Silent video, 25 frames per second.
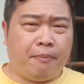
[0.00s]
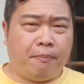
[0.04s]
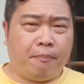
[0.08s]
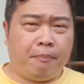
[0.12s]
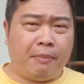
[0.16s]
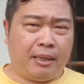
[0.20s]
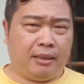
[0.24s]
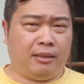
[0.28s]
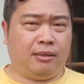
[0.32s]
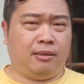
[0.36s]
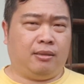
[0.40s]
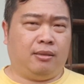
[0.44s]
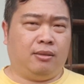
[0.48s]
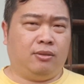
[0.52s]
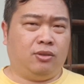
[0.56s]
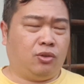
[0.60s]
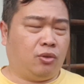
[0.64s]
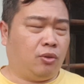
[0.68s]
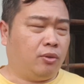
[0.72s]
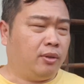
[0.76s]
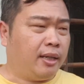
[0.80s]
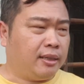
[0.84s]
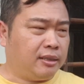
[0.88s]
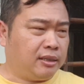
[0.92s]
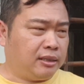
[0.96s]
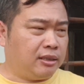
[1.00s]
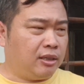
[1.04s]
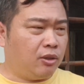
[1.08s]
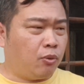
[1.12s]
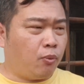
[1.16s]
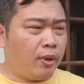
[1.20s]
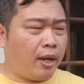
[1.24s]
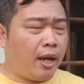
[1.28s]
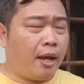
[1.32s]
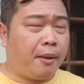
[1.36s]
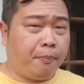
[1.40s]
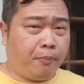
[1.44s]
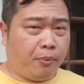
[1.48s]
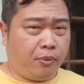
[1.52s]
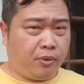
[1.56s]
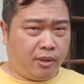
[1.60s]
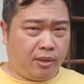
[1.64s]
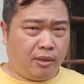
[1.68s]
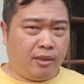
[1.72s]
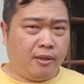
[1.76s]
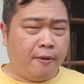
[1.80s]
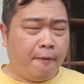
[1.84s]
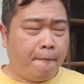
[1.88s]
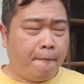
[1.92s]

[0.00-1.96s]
matters. So that's the way I put it.